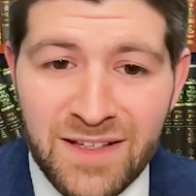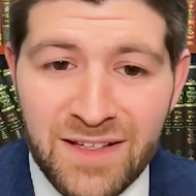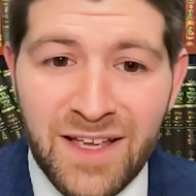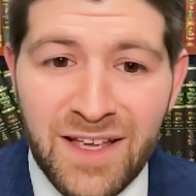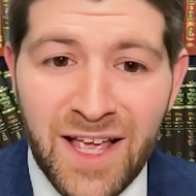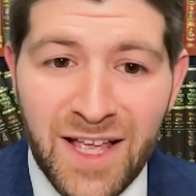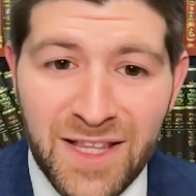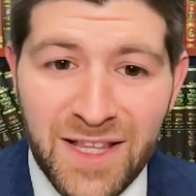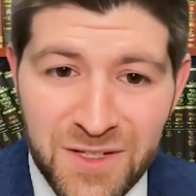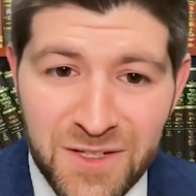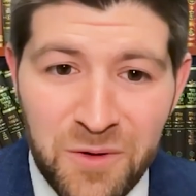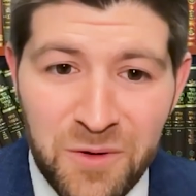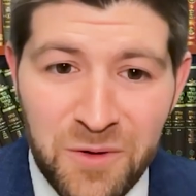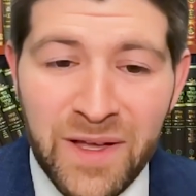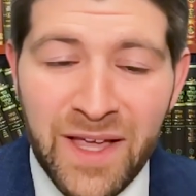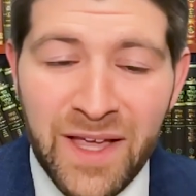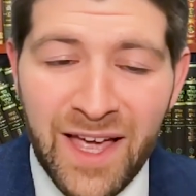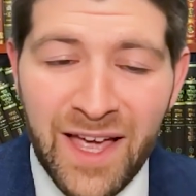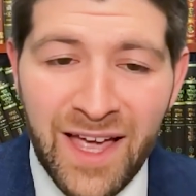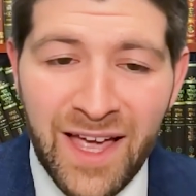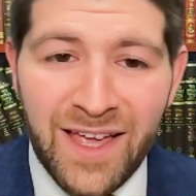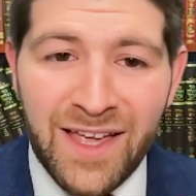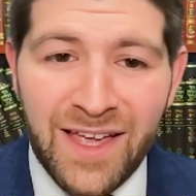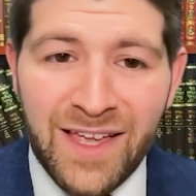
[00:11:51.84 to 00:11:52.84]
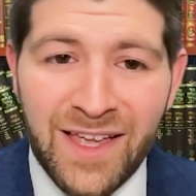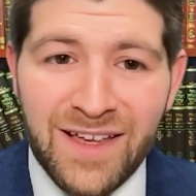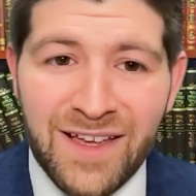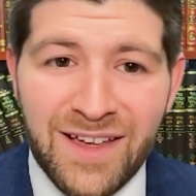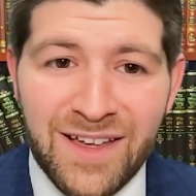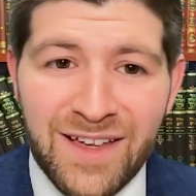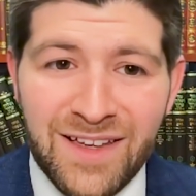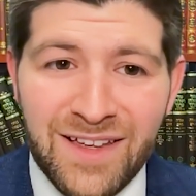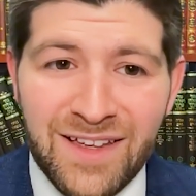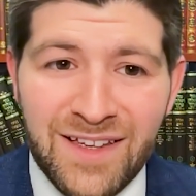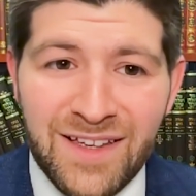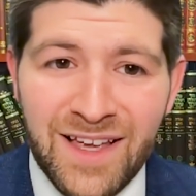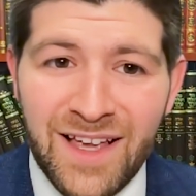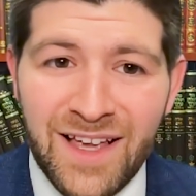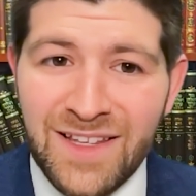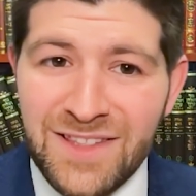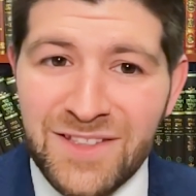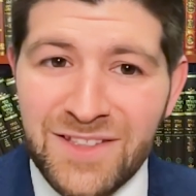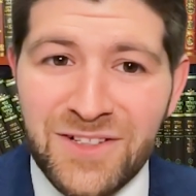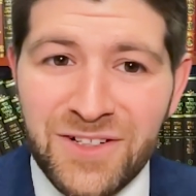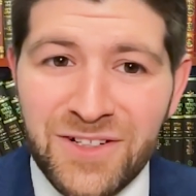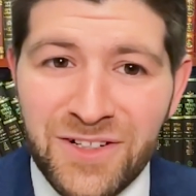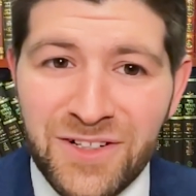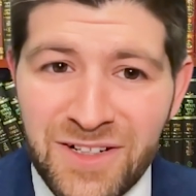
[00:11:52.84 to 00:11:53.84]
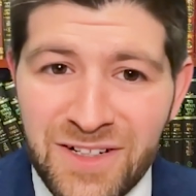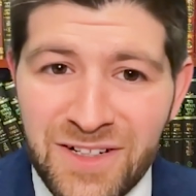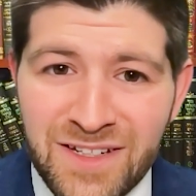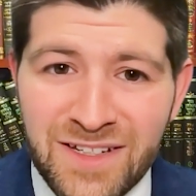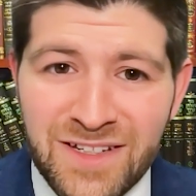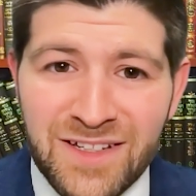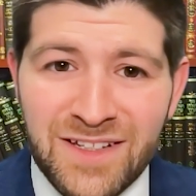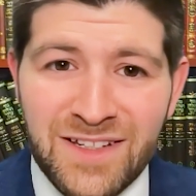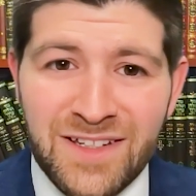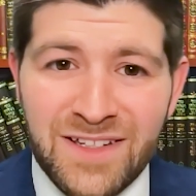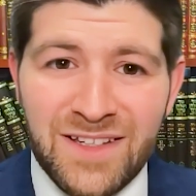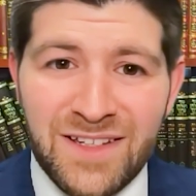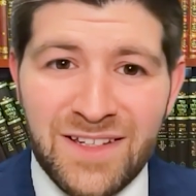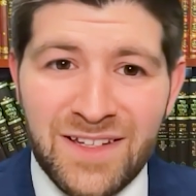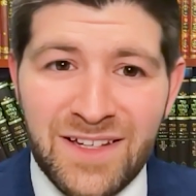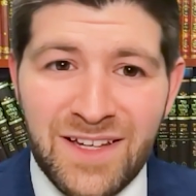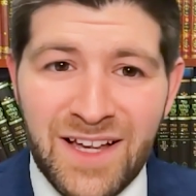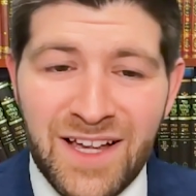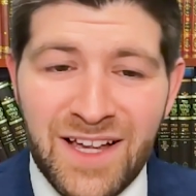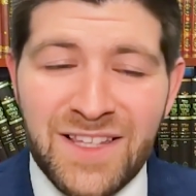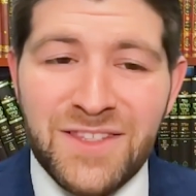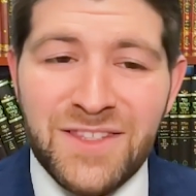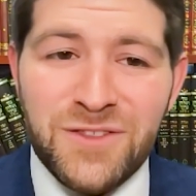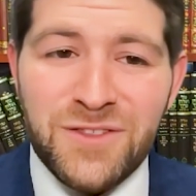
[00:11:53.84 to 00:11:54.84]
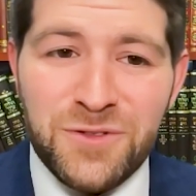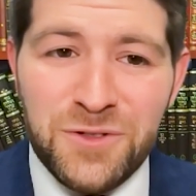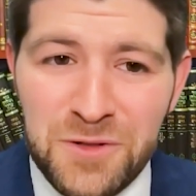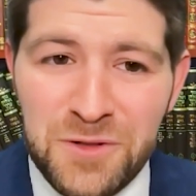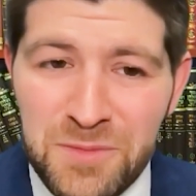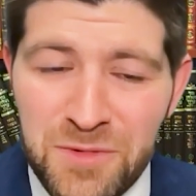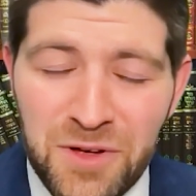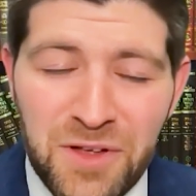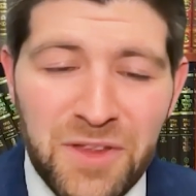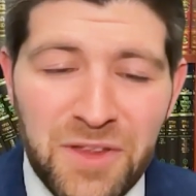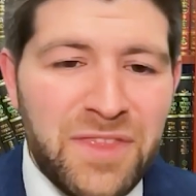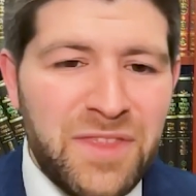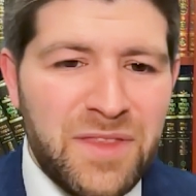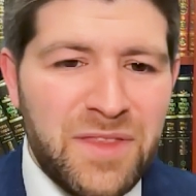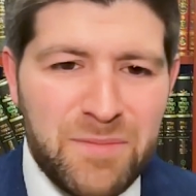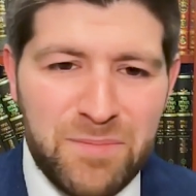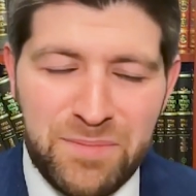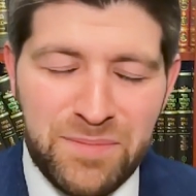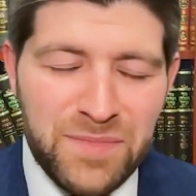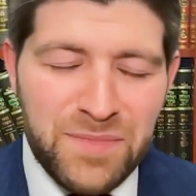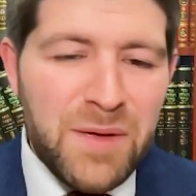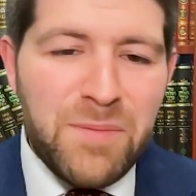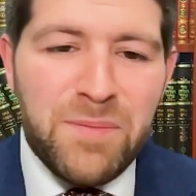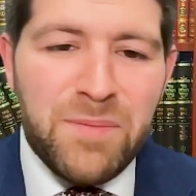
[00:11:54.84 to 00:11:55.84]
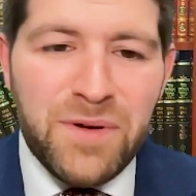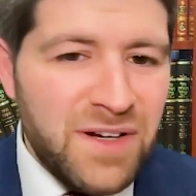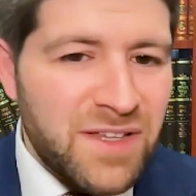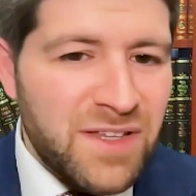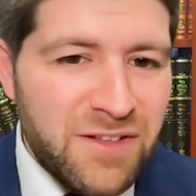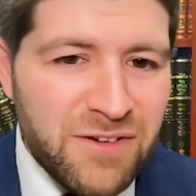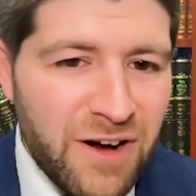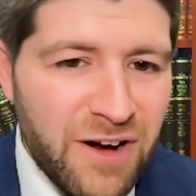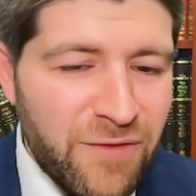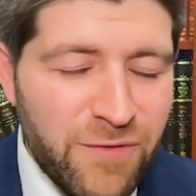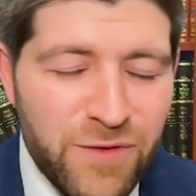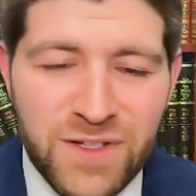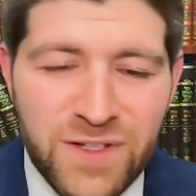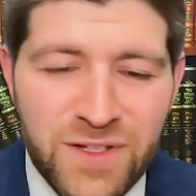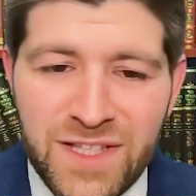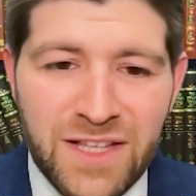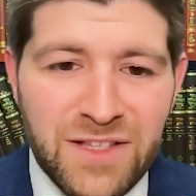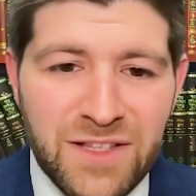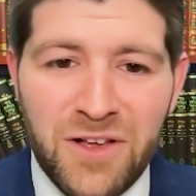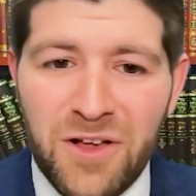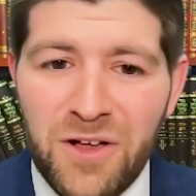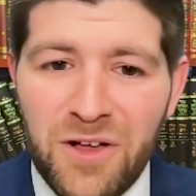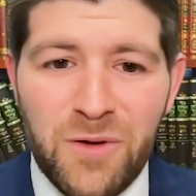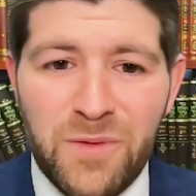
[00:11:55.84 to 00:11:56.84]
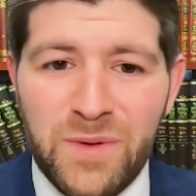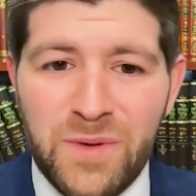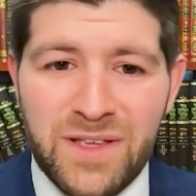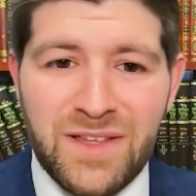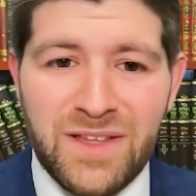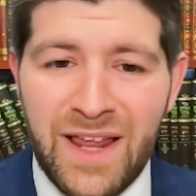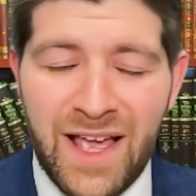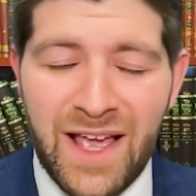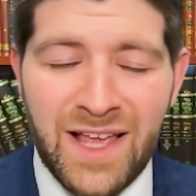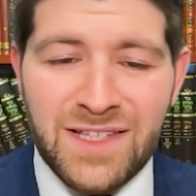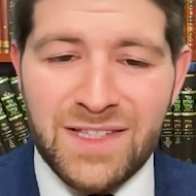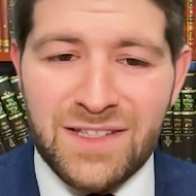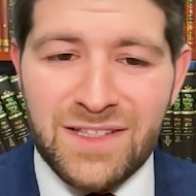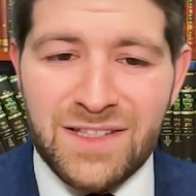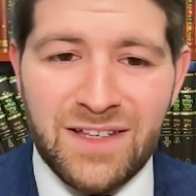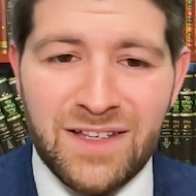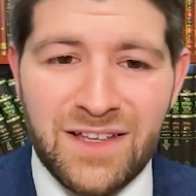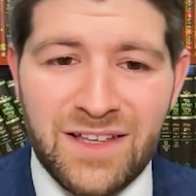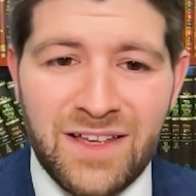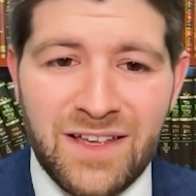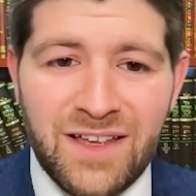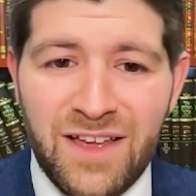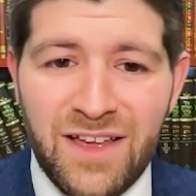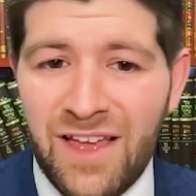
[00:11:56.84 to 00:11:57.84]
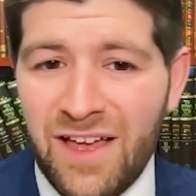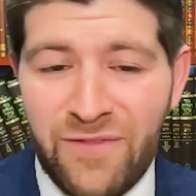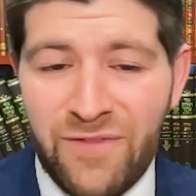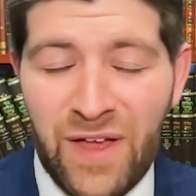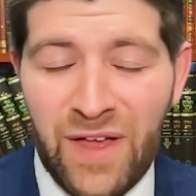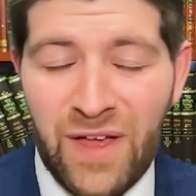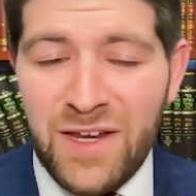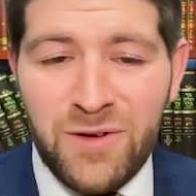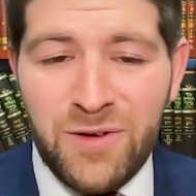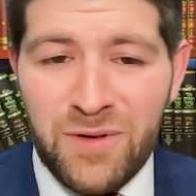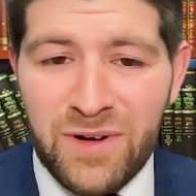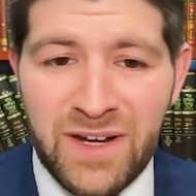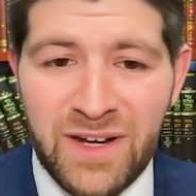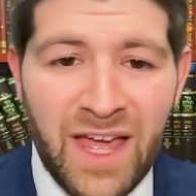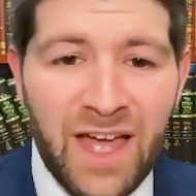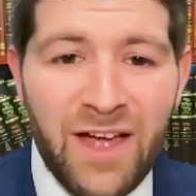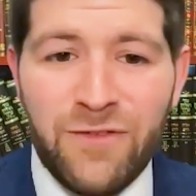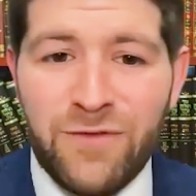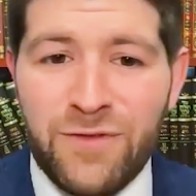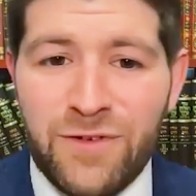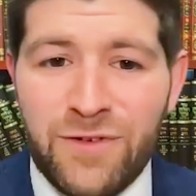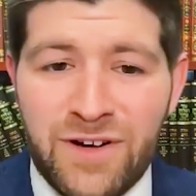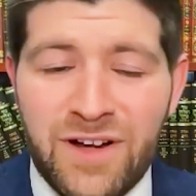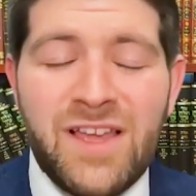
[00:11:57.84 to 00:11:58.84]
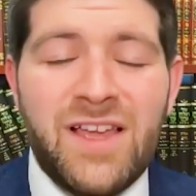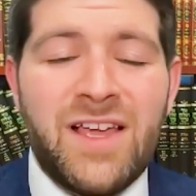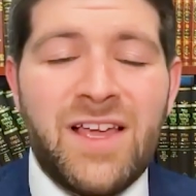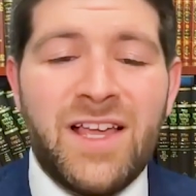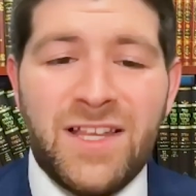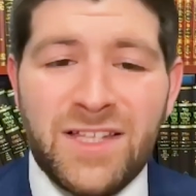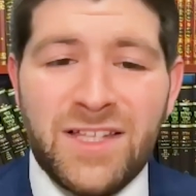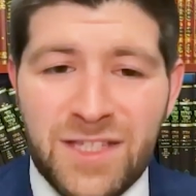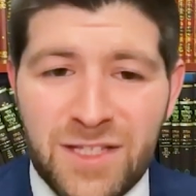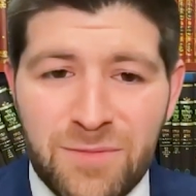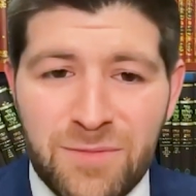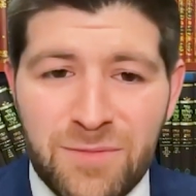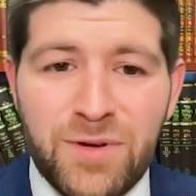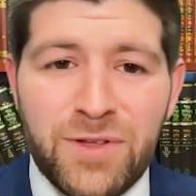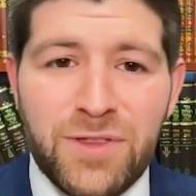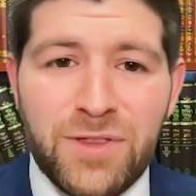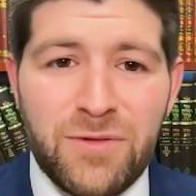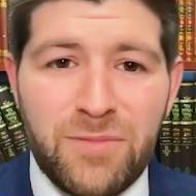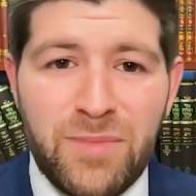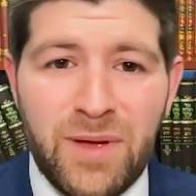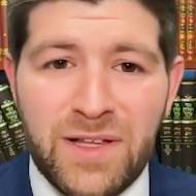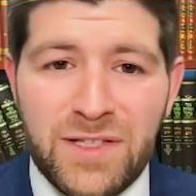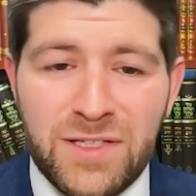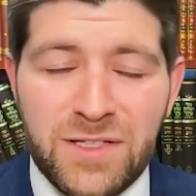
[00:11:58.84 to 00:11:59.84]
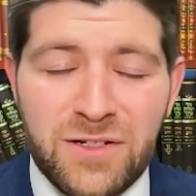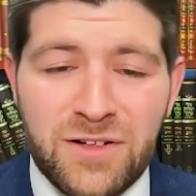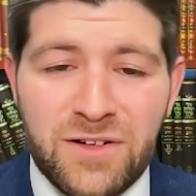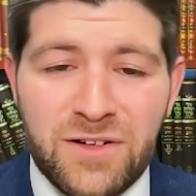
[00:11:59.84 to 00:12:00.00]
it's okay. It's good. It's normal. They put in their efforts. That's all we can ask of anyone ever, is to put their best